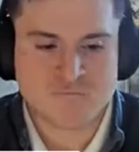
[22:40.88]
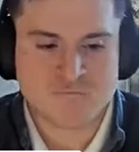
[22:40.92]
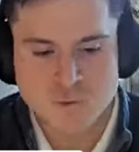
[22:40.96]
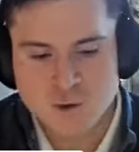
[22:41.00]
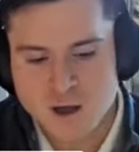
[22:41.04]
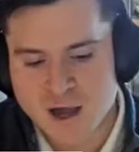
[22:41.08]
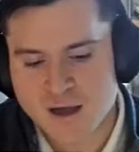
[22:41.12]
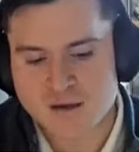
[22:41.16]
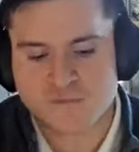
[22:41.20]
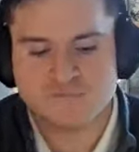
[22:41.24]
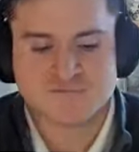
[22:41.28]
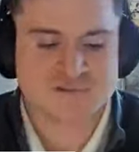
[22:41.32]
if
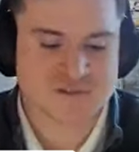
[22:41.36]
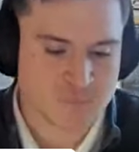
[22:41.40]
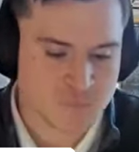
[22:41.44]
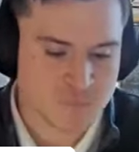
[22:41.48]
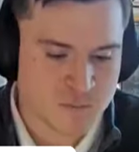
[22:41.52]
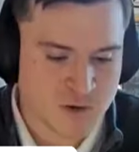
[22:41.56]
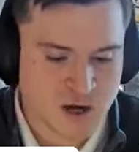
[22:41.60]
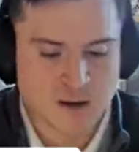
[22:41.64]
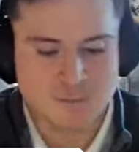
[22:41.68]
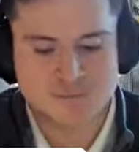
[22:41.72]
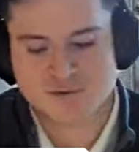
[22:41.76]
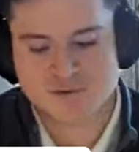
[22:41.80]
you have
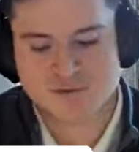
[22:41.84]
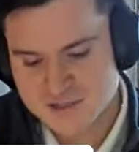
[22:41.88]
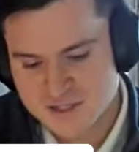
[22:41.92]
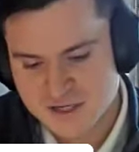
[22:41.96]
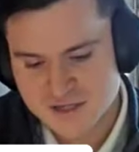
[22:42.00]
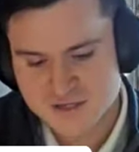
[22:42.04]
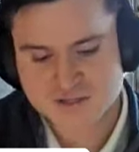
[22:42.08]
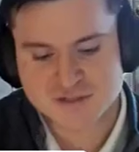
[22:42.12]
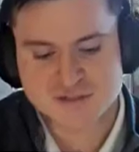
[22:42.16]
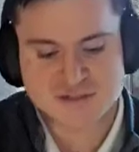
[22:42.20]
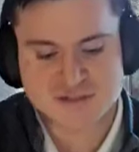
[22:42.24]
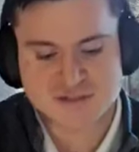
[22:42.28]
some
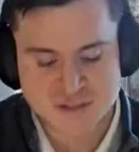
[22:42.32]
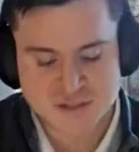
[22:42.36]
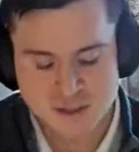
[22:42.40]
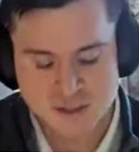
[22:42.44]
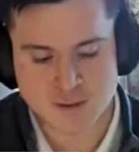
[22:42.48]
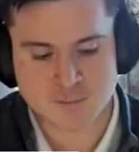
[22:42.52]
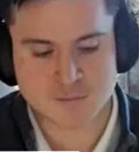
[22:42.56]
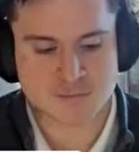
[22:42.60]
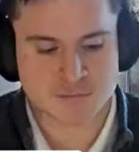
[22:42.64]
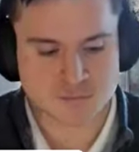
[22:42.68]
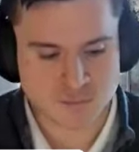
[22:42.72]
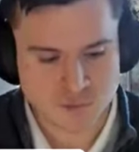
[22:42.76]
optimization set
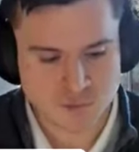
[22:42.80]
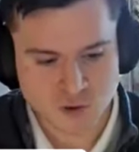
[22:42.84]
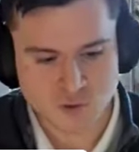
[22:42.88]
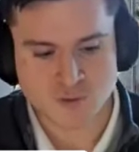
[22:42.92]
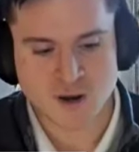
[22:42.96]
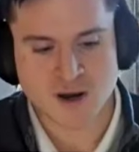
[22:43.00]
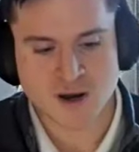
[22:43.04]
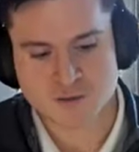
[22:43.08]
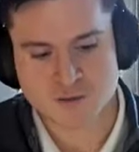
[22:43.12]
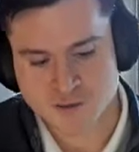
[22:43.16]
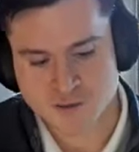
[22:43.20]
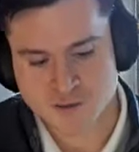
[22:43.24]
up
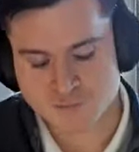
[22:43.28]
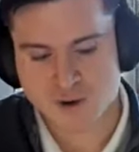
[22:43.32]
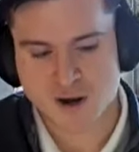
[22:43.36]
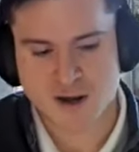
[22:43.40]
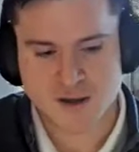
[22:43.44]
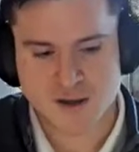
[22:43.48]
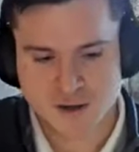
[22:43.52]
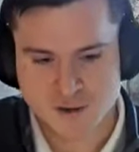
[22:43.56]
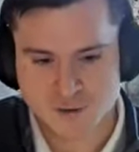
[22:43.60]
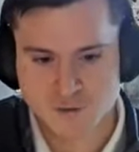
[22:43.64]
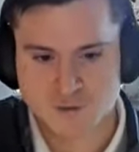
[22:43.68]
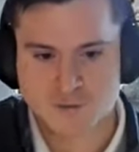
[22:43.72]
correctly,
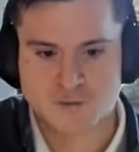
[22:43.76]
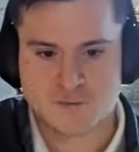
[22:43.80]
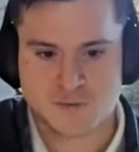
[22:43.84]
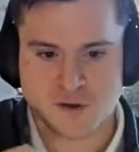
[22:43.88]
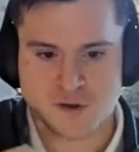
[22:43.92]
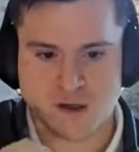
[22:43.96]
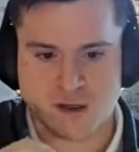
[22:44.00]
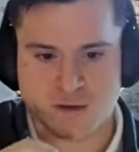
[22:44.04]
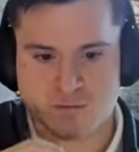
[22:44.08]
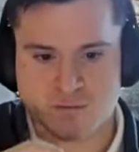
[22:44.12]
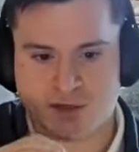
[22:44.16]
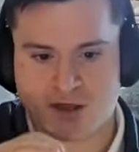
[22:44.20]
right?
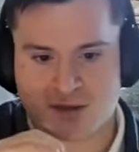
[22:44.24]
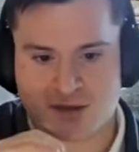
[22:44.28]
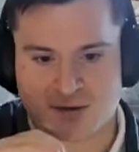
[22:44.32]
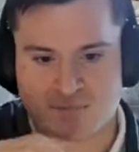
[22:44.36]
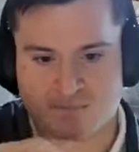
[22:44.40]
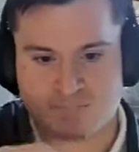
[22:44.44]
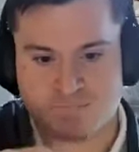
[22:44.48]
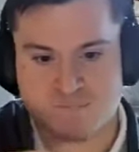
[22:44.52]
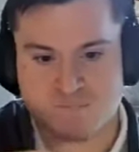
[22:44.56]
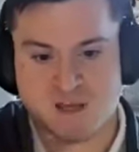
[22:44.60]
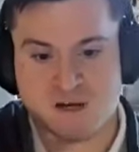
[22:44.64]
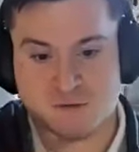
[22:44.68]

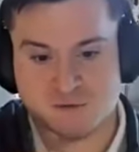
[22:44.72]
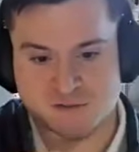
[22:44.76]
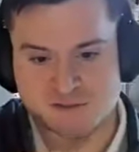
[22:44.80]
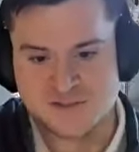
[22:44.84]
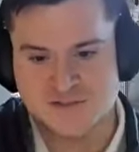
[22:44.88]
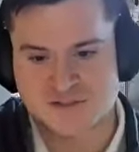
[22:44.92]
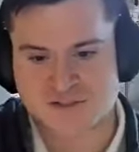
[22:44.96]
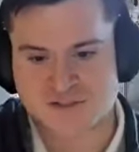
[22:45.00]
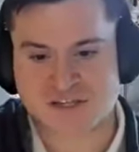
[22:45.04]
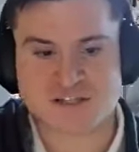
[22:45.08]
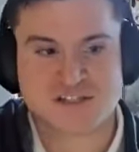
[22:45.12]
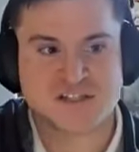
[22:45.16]
It'll
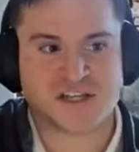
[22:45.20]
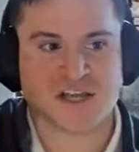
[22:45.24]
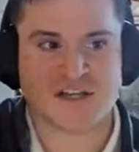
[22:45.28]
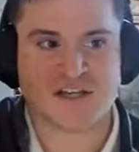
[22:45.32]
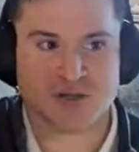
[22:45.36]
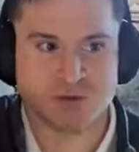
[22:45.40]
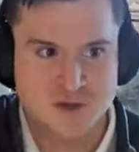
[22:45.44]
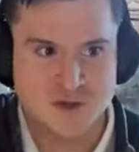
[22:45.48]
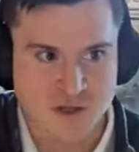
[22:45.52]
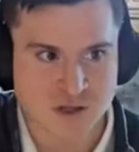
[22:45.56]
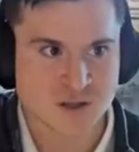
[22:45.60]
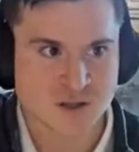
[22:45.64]
just
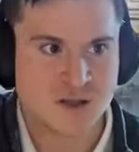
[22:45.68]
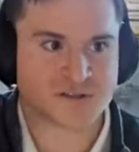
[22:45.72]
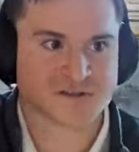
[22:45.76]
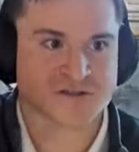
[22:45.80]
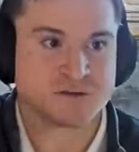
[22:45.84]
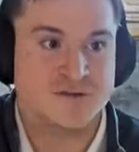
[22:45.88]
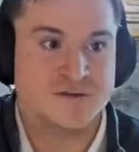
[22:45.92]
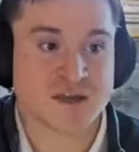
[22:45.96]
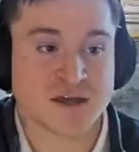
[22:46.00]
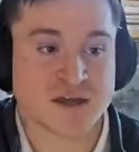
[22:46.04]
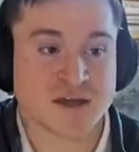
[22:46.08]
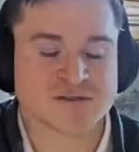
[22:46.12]
continue to
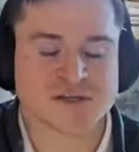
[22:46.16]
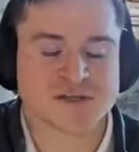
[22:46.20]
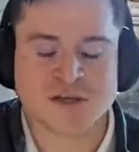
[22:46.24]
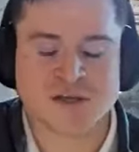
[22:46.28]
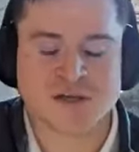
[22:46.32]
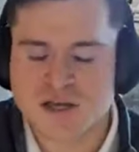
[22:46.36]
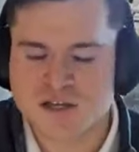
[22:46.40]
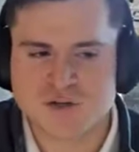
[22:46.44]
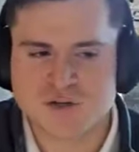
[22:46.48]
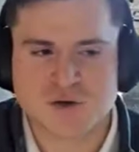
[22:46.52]
cluster things.